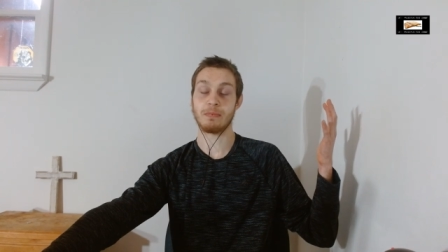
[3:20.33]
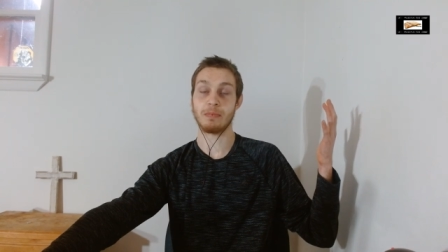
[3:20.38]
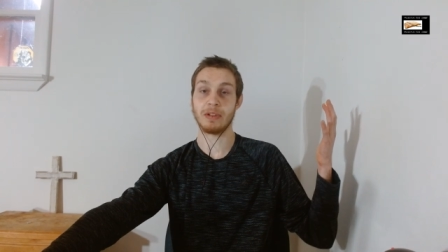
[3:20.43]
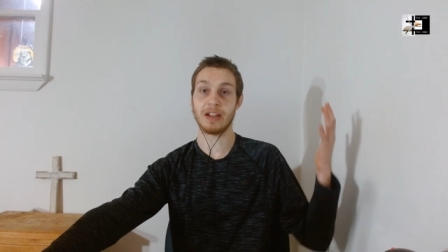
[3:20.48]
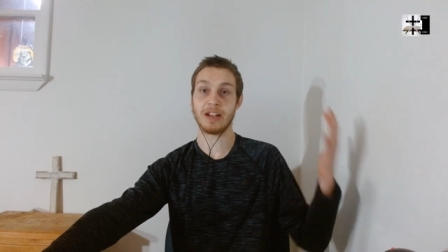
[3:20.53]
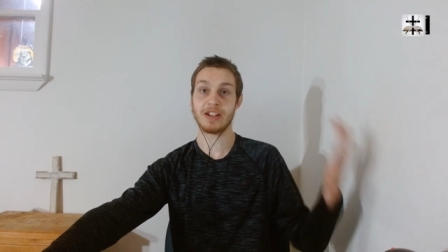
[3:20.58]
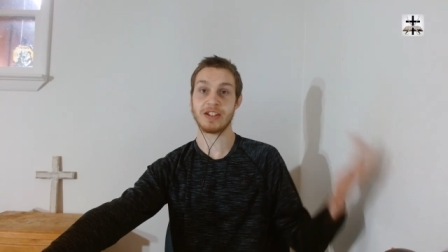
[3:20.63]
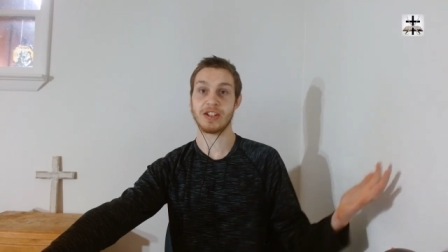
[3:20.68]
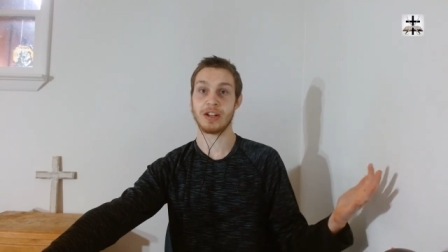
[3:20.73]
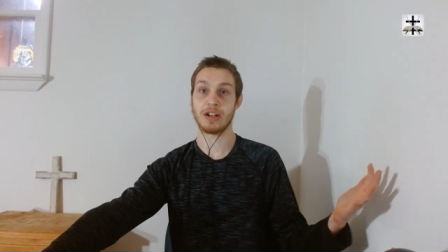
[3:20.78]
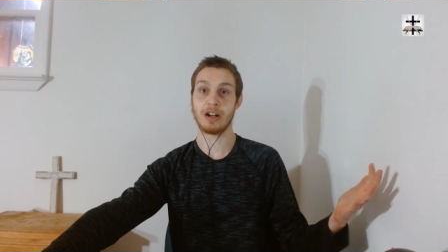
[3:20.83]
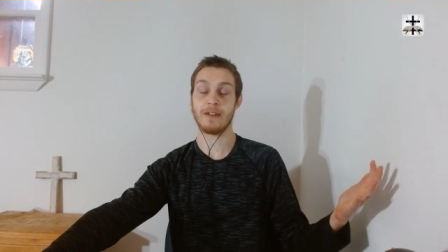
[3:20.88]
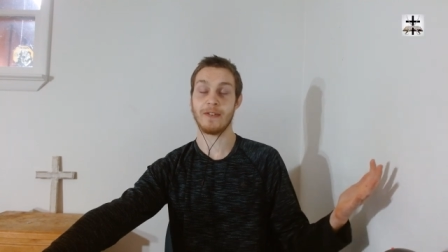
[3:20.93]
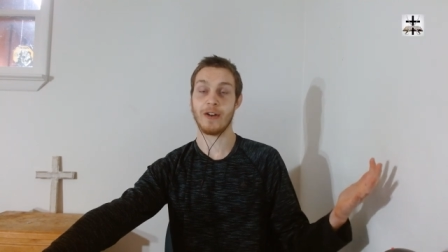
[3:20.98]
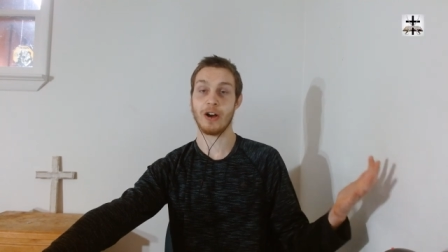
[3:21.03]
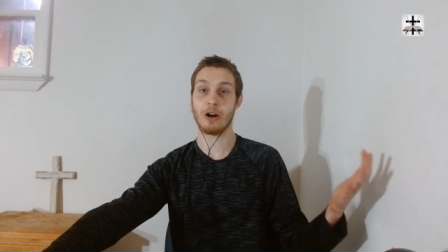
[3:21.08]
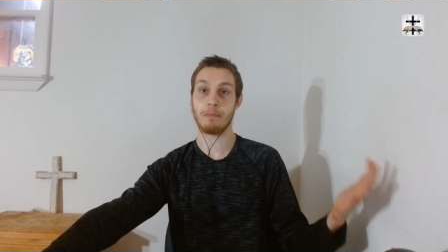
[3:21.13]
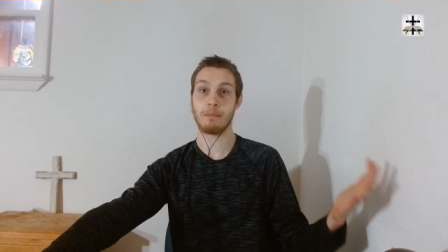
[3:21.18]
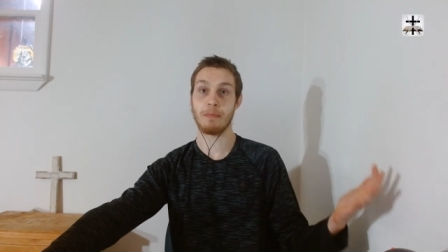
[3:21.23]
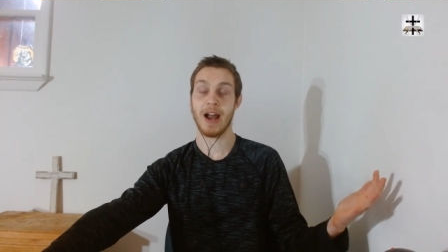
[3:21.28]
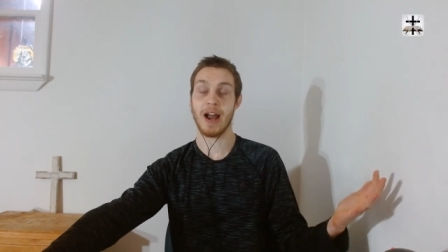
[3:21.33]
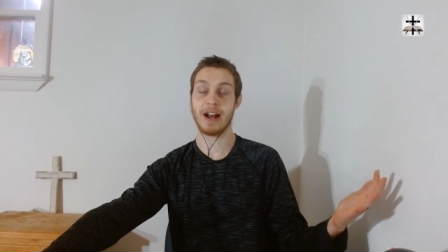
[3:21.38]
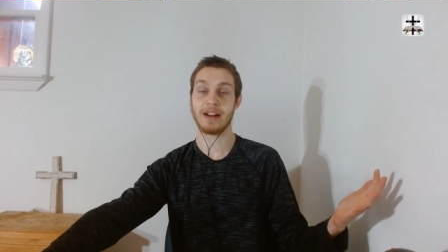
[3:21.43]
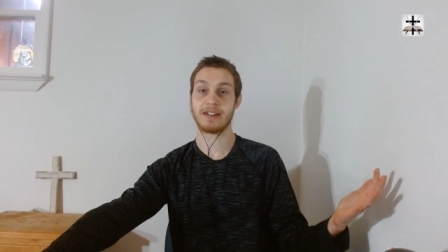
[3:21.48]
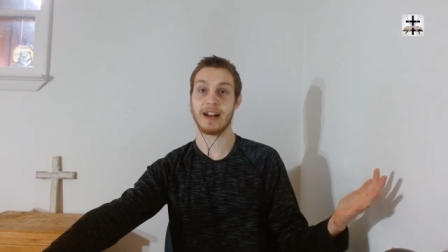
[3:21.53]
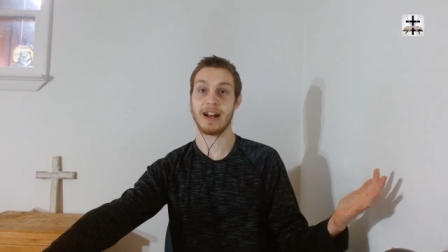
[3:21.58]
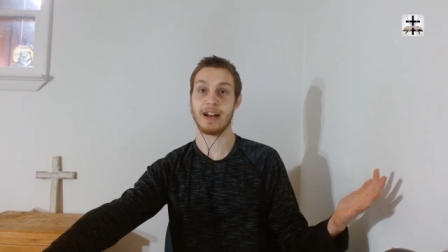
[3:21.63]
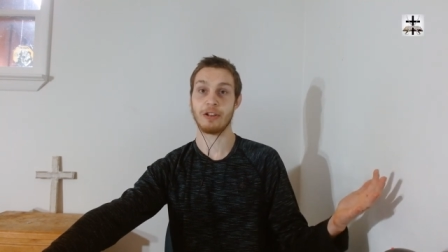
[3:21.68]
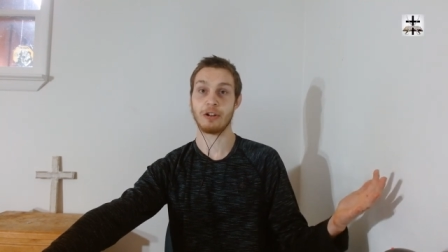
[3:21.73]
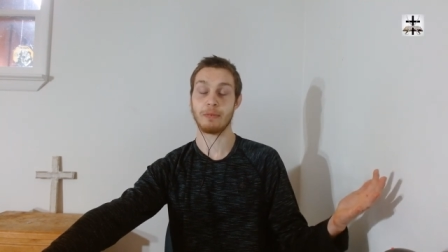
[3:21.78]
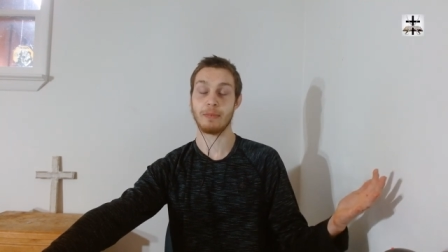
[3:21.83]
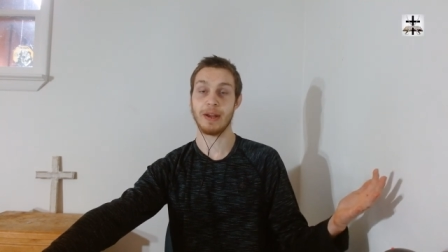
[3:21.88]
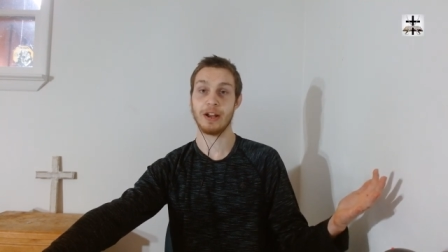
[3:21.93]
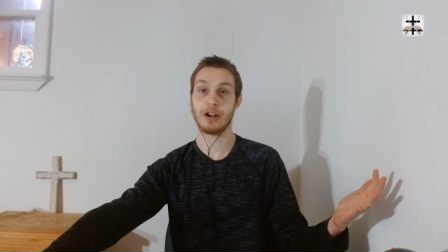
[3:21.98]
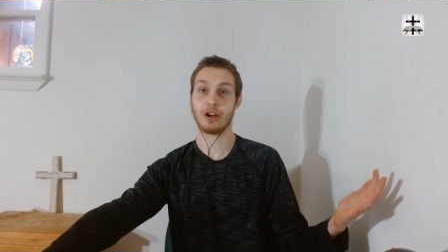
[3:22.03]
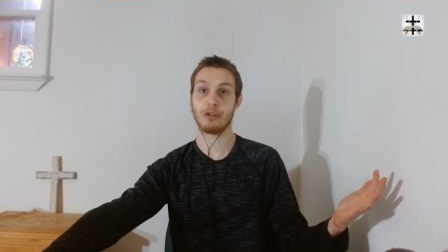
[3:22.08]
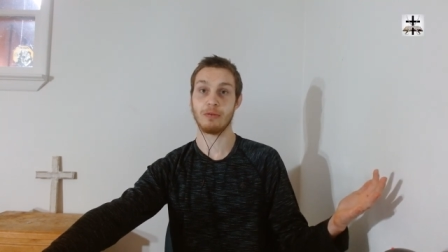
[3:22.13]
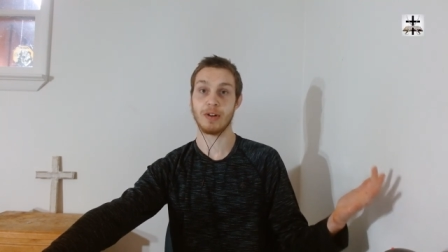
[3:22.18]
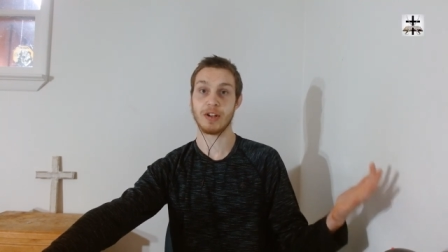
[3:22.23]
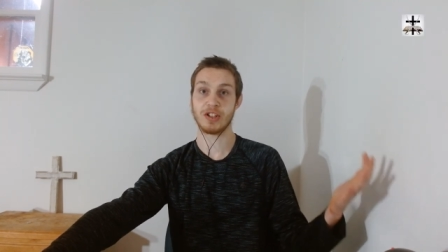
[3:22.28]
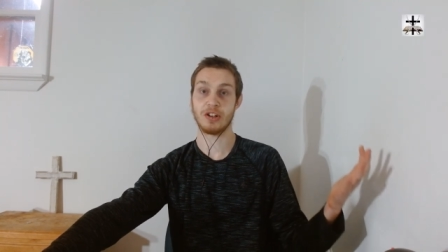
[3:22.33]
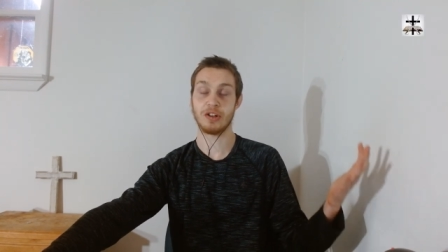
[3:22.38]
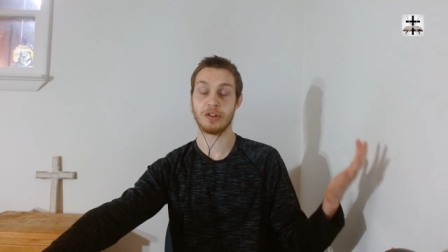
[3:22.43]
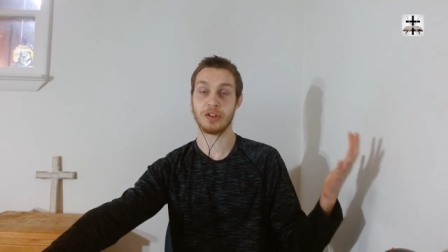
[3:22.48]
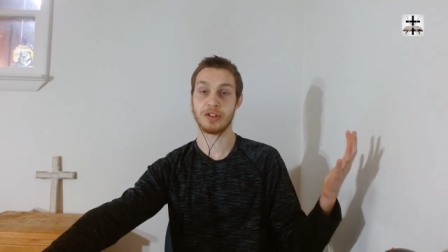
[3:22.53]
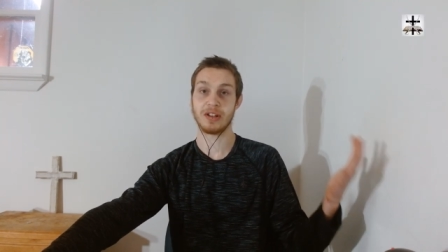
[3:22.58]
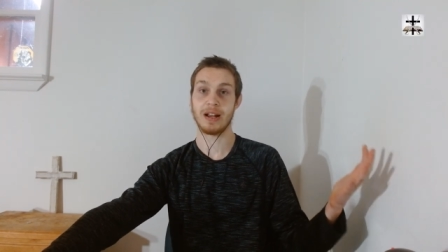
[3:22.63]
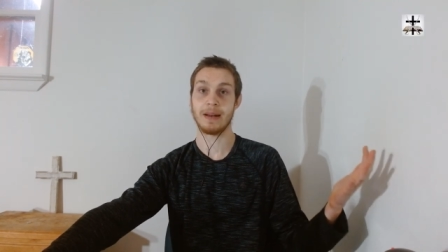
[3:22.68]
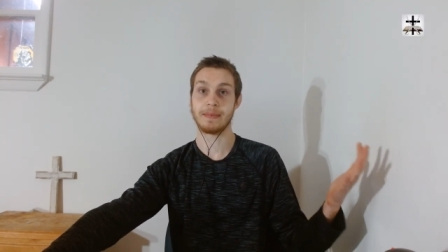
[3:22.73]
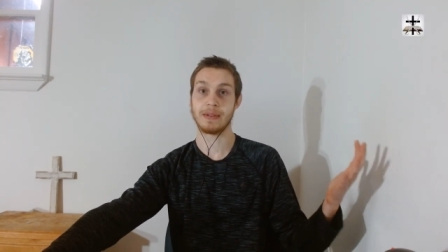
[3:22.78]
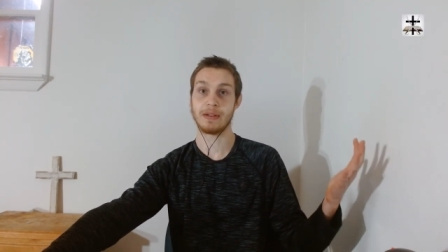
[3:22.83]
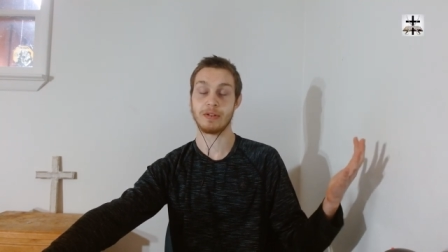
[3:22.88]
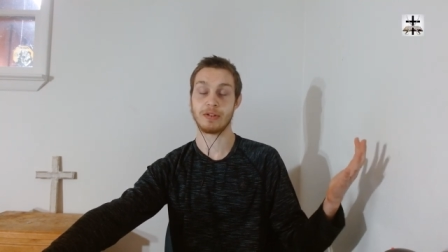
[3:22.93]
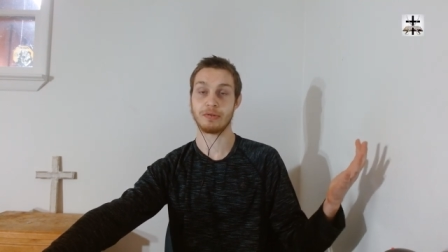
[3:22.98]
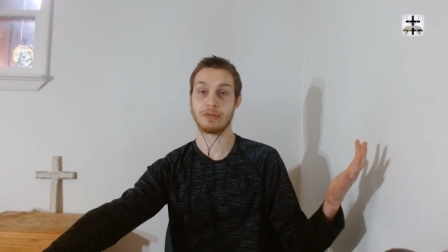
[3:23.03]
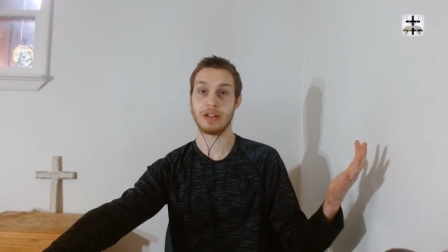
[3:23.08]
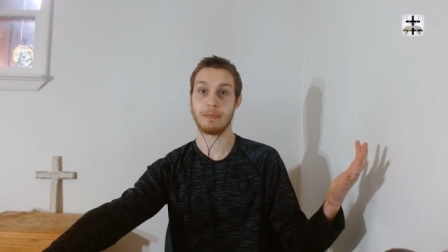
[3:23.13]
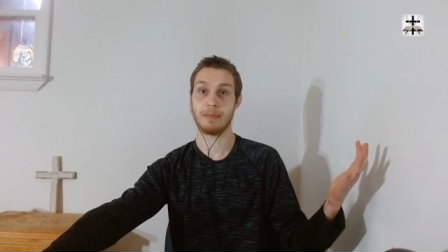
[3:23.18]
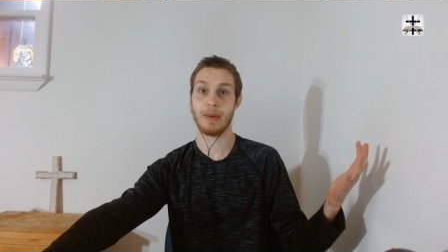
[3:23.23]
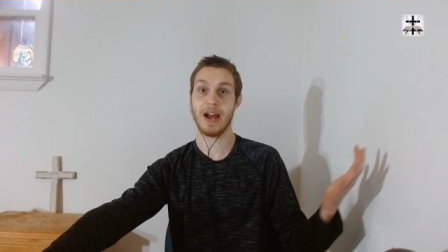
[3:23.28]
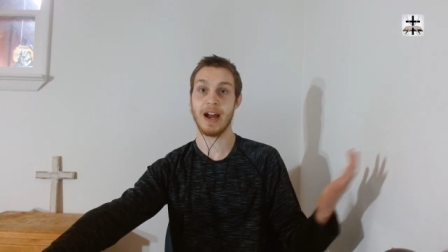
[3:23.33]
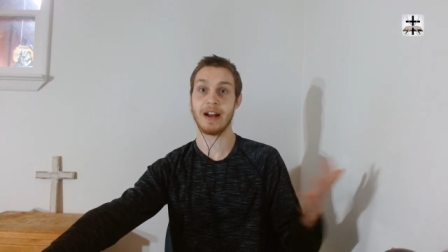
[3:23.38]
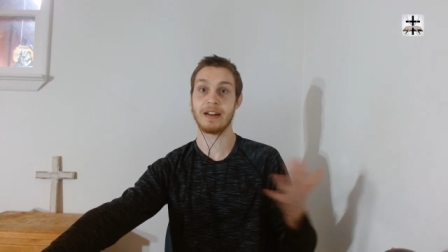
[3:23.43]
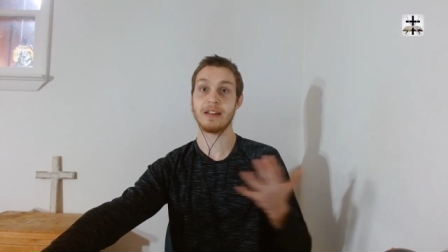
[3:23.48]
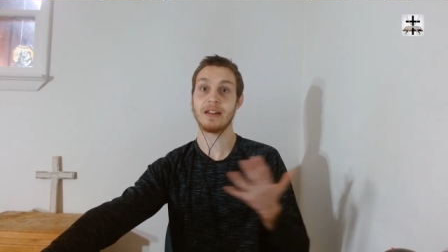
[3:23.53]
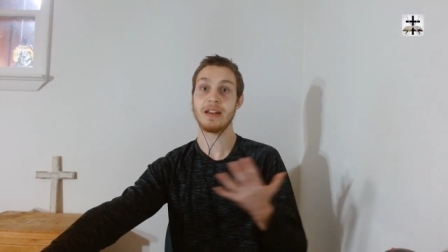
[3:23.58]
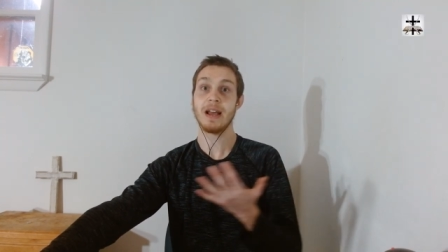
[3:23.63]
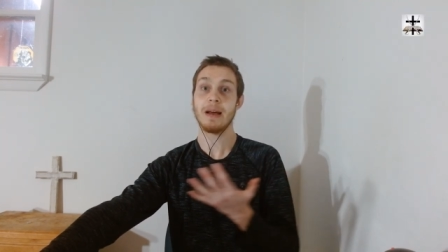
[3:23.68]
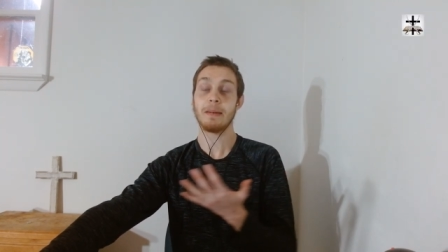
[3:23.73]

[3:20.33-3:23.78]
listing off how bad Tyler Baker was, all the times he was really bad,